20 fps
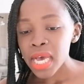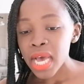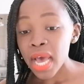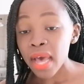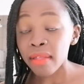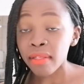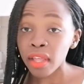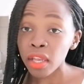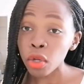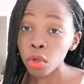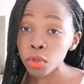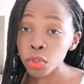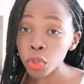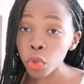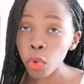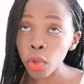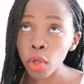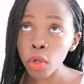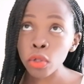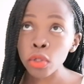And then
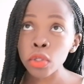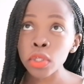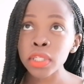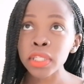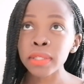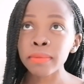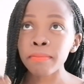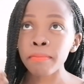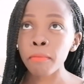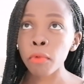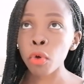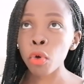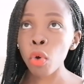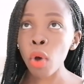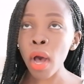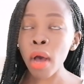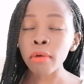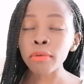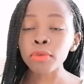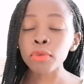also we always
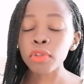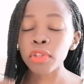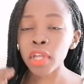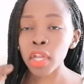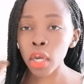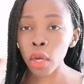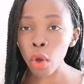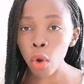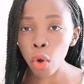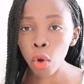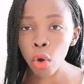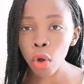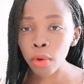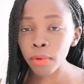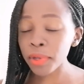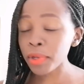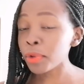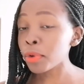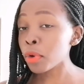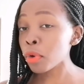go out with a
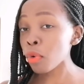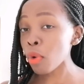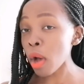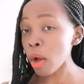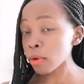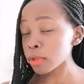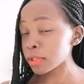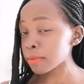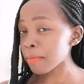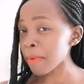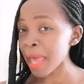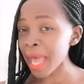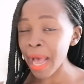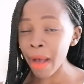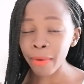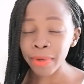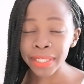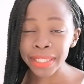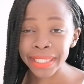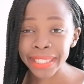local. You don't go out by
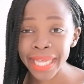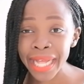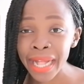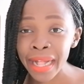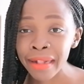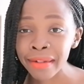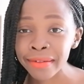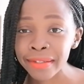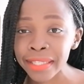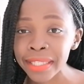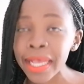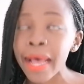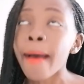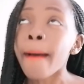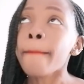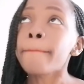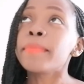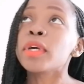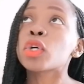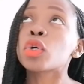ourselves
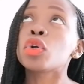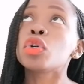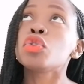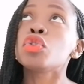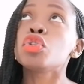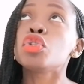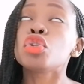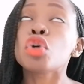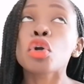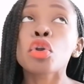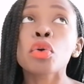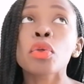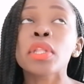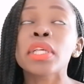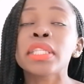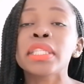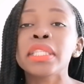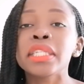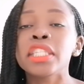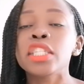because we don't know
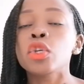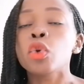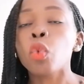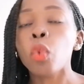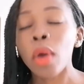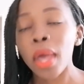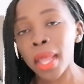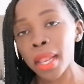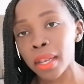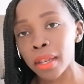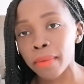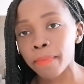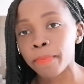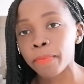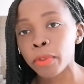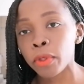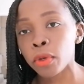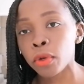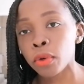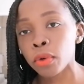the city well,
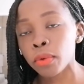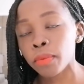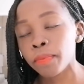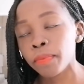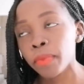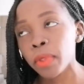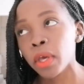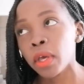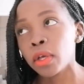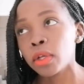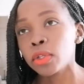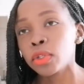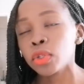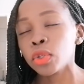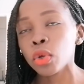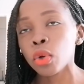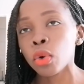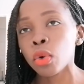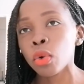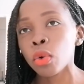you know.
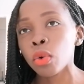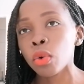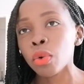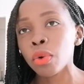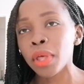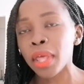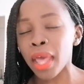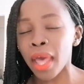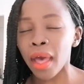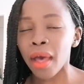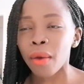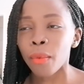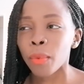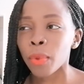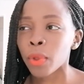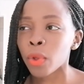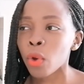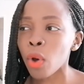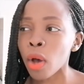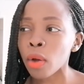So yeah,
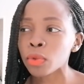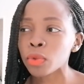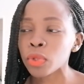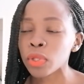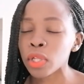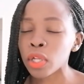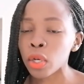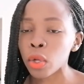we go out with a